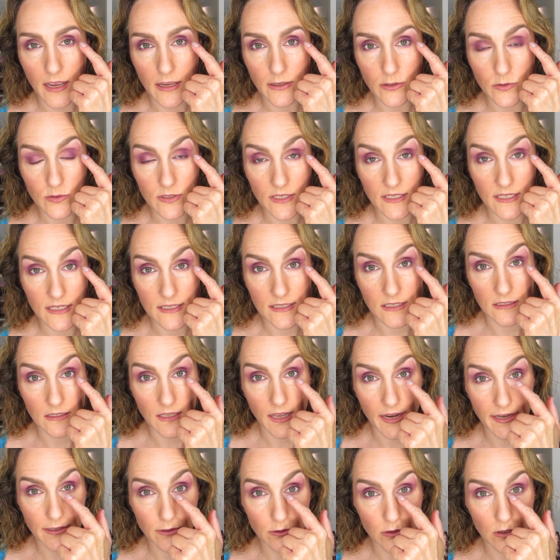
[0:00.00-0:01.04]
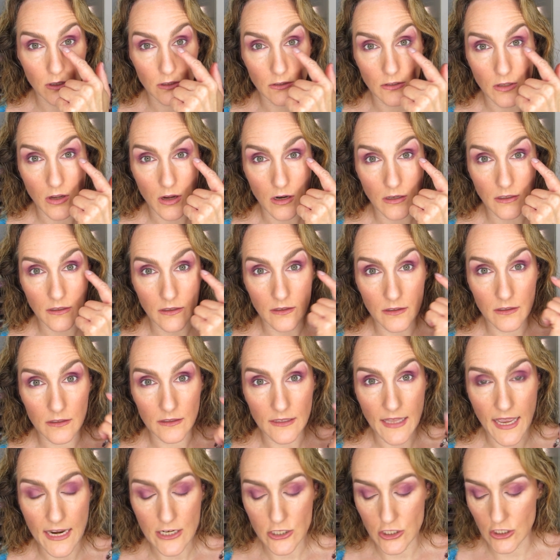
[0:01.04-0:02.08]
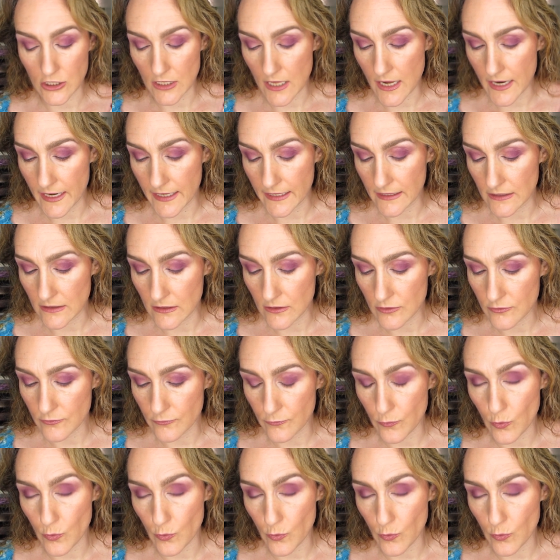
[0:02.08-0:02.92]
use it as a liner along the lash line